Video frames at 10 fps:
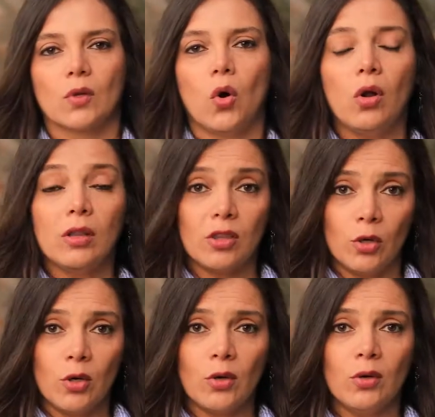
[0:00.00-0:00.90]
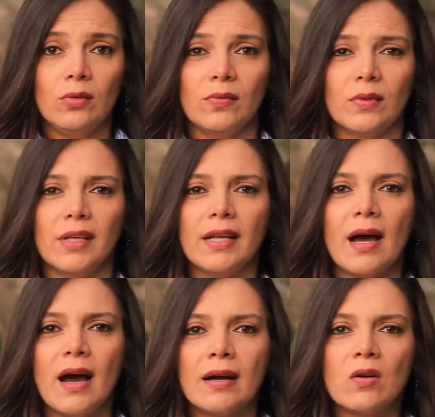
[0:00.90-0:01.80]
Although there
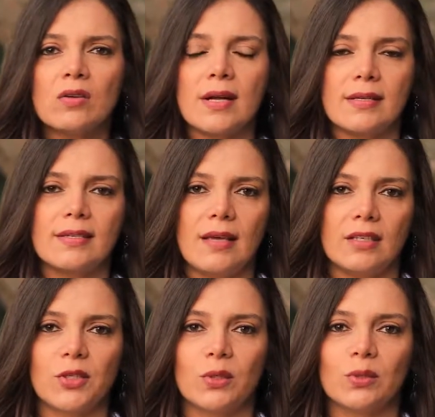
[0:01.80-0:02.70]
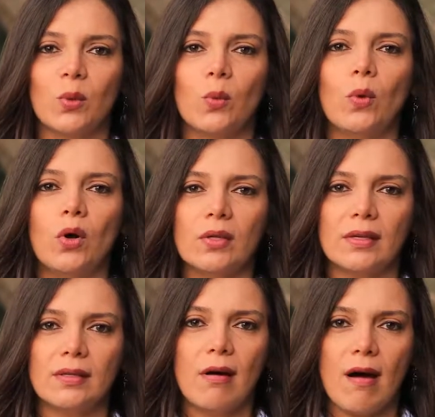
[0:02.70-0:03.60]
are organizations
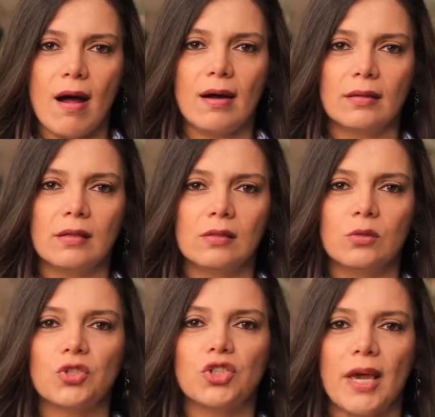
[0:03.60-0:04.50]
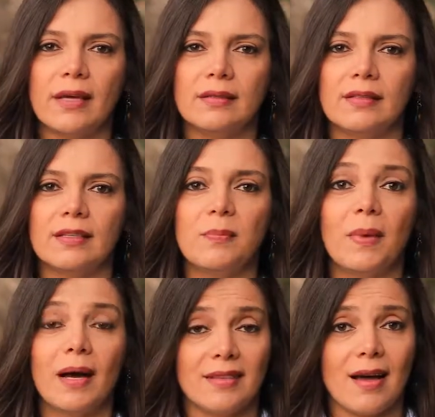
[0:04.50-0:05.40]
working hard to change this
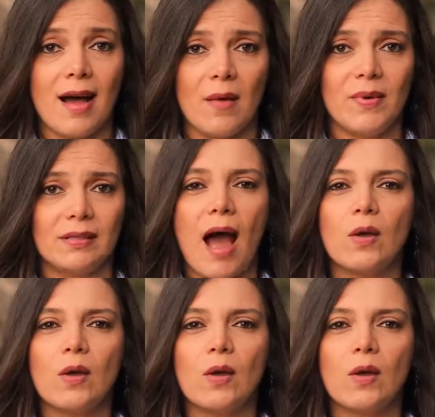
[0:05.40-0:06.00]
bad habit.